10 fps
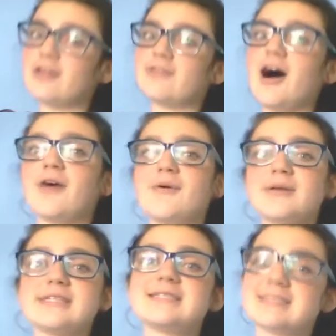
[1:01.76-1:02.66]
of
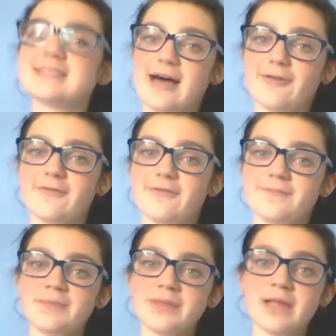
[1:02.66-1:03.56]
Hogwarts itself.
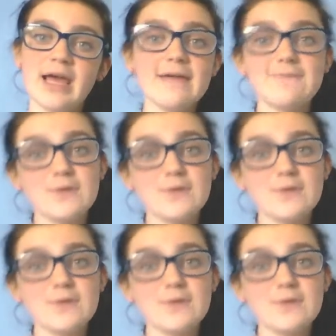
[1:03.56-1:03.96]
If you